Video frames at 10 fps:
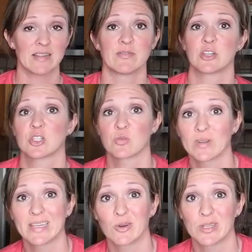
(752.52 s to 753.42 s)
and there's
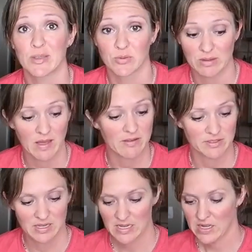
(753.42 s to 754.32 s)
really only three
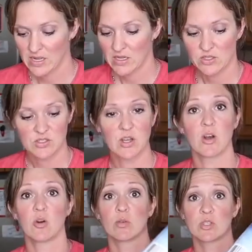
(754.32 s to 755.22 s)
left.
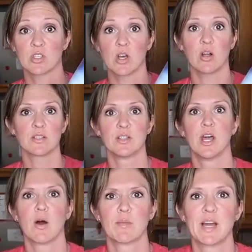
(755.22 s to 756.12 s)
So salt,
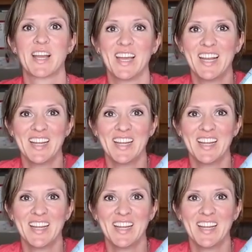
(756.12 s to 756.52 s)
no, I'm not,